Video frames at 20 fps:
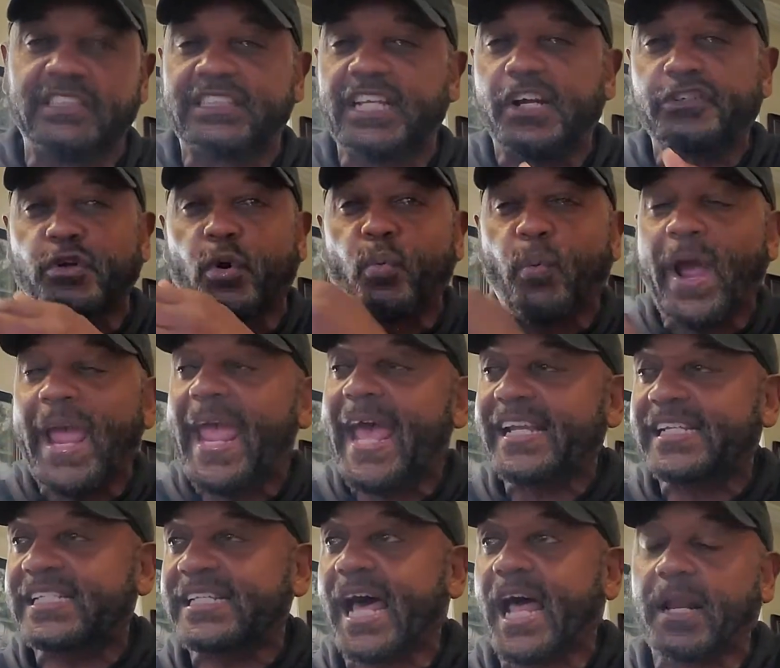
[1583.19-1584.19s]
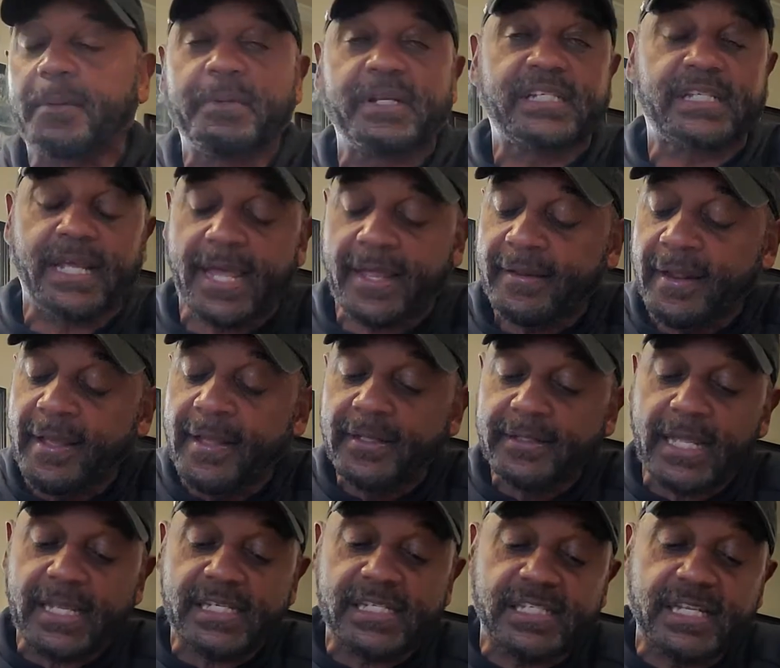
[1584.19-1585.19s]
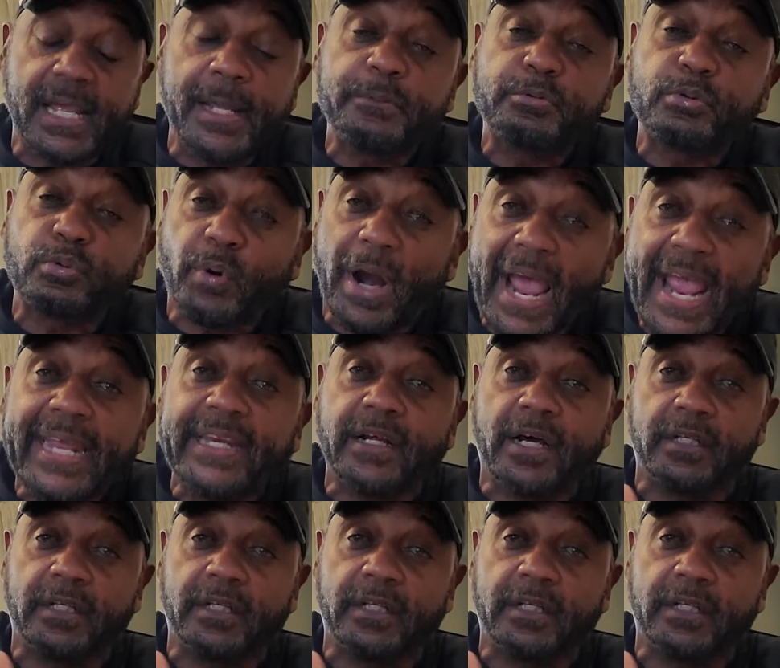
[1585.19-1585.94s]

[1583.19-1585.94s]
There's a way, as Solomon said, that seems right